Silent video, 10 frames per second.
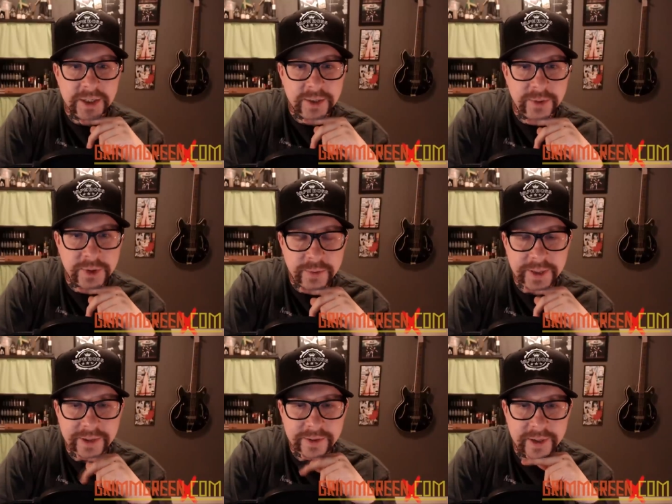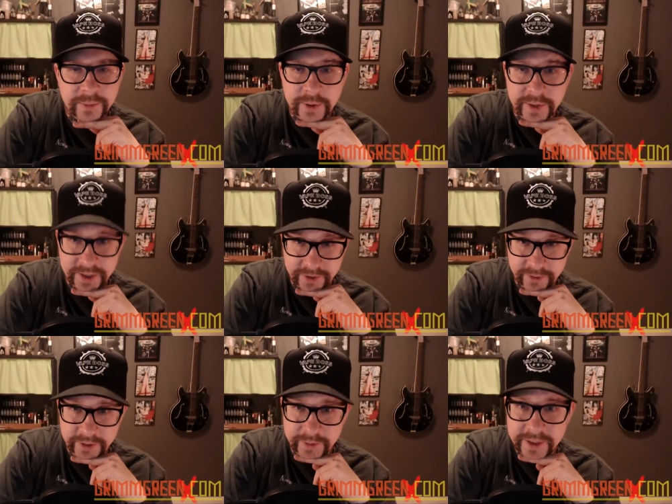which we in the community
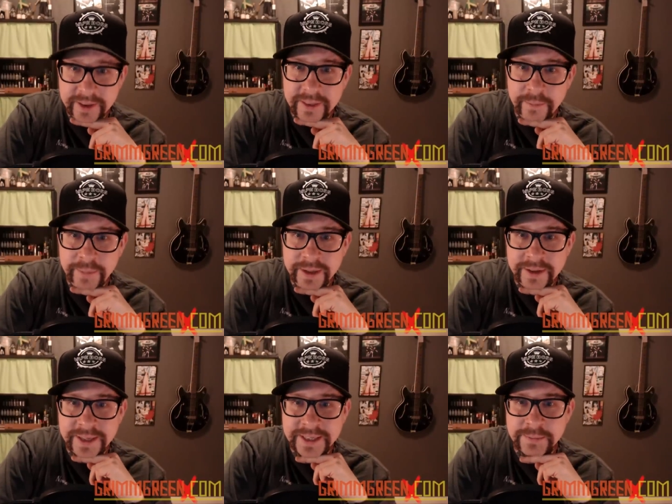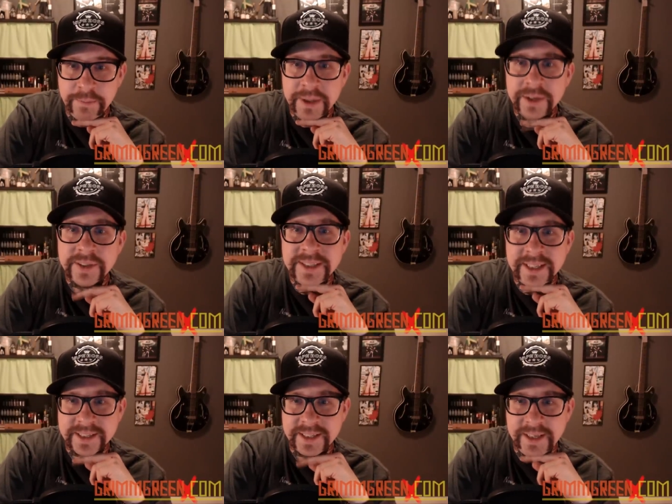agree with. The bill is Bill
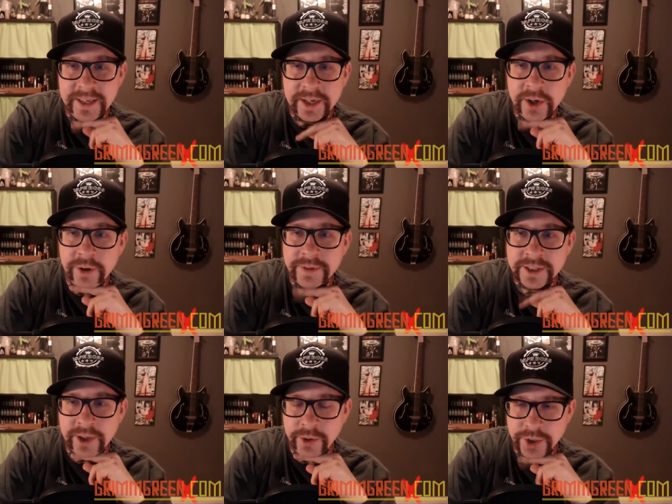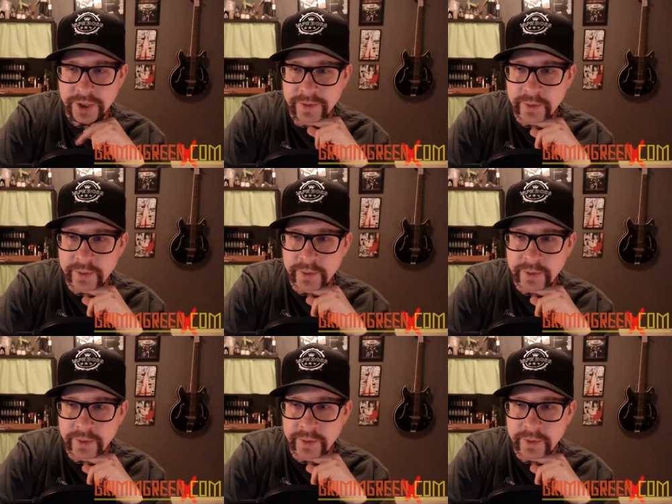60 in Nova Scotia.